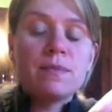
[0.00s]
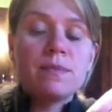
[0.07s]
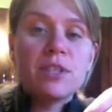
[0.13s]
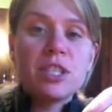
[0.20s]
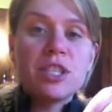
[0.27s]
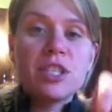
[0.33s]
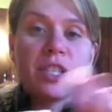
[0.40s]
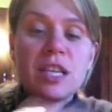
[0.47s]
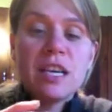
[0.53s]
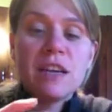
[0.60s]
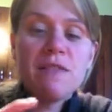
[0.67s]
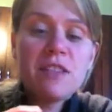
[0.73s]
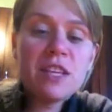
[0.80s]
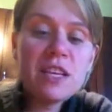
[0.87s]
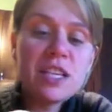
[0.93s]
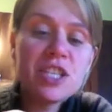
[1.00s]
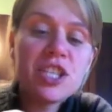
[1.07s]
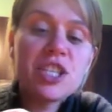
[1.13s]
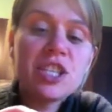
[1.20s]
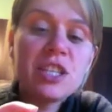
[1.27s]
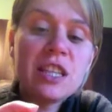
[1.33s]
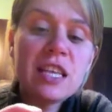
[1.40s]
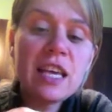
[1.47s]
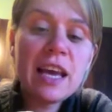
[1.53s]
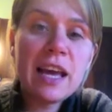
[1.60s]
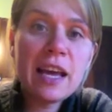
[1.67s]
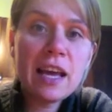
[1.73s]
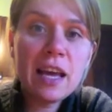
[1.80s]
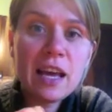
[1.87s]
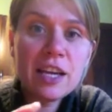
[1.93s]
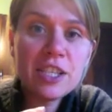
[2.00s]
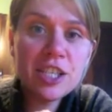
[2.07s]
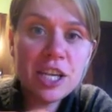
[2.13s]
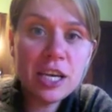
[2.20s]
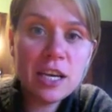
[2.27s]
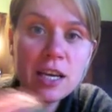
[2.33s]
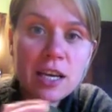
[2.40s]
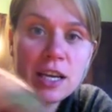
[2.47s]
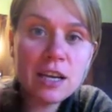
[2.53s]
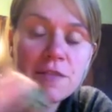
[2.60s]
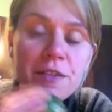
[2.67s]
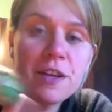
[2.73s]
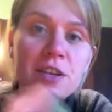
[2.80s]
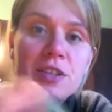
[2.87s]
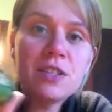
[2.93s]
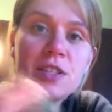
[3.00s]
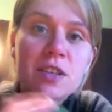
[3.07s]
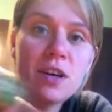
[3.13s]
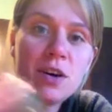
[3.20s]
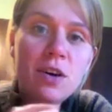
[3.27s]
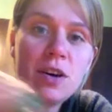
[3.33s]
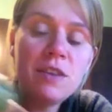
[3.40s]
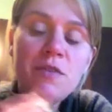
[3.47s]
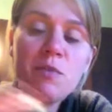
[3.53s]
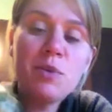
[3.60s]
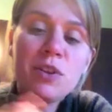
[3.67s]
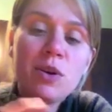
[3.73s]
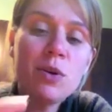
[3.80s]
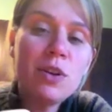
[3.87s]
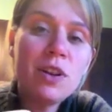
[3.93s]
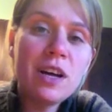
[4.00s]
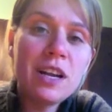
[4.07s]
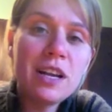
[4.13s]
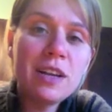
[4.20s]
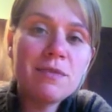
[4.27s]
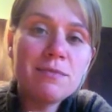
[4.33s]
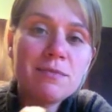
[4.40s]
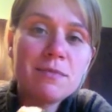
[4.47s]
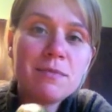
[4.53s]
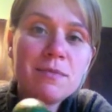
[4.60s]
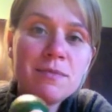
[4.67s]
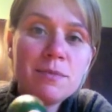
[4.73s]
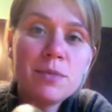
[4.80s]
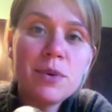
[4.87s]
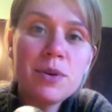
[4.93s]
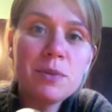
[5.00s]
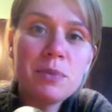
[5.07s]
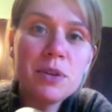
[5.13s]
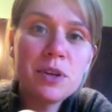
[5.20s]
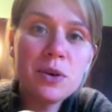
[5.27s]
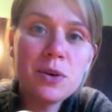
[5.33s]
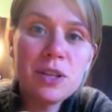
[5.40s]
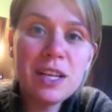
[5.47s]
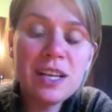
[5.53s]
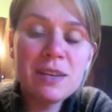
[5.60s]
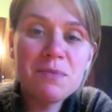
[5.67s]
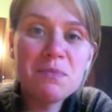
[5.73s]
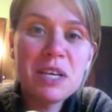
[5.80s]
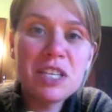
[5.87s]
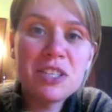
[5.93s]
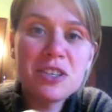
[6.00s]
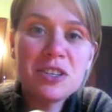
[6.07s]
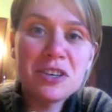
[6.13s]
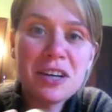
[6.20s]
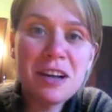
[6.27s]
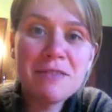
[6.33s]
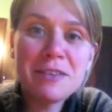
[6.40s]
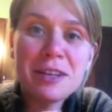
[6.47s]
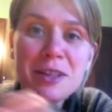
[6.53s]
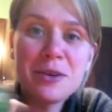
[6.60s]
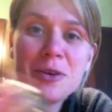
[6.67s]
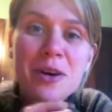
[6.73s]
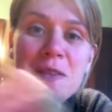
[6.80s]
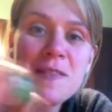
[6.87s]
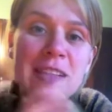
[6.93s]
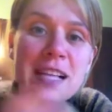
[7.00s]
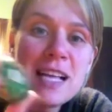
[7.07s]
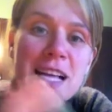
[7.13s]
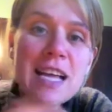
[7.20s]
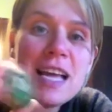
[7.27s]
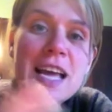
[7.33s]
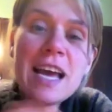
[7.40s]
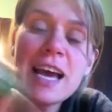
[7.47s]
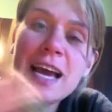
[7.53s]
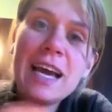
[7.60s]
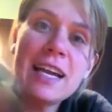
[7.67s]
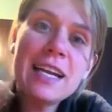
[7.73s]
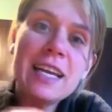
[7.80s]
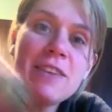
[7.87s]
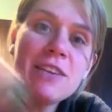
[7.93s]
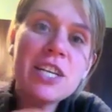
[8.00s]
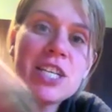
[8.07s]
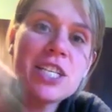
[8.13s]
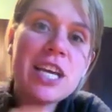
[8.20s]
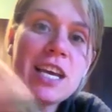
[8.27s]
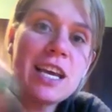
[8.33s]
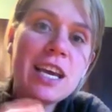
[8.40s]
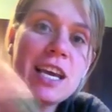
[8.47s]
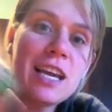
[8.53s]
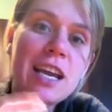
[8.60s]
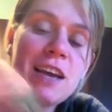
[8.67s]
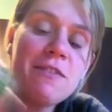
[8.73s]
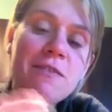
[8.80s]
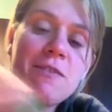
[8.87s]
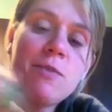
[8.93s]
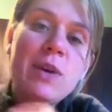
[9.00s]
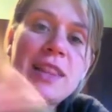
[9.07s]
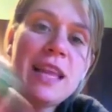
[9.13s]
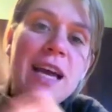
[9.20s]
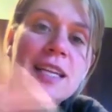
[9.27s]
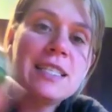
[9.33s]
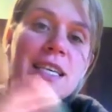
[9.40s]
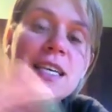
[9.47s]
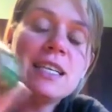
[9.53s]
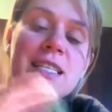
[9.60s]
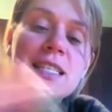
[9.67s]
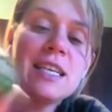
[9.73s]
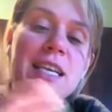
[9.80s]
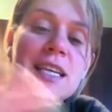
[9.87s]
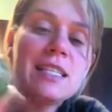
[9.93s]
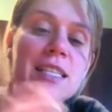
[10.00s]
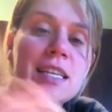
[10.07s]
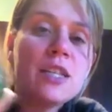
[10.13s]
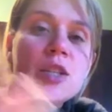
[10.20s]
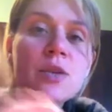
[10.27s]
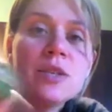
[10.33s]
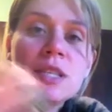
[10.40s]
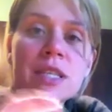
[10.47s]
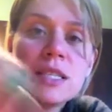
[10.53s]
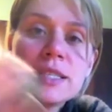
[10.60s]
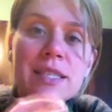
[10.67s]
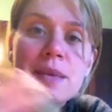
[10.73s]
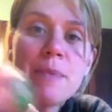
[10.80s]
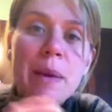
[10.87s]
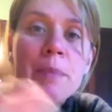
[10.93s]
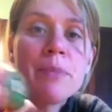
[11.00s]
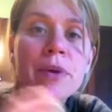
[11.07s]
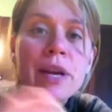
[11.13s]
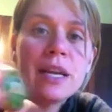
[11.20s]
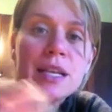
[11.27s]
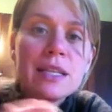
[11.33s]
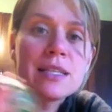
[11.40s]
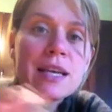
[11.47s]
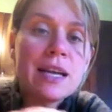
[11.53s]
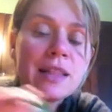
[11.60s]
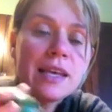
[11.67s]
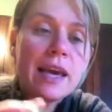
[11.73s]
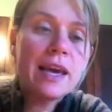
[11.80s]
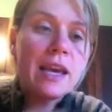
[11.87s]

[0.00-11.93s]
just give the egg a shake, and if you put the hole on it, put a hole in, make sure you're covering the hole, and give it a shake. And what that does is it loosens the membrane inside the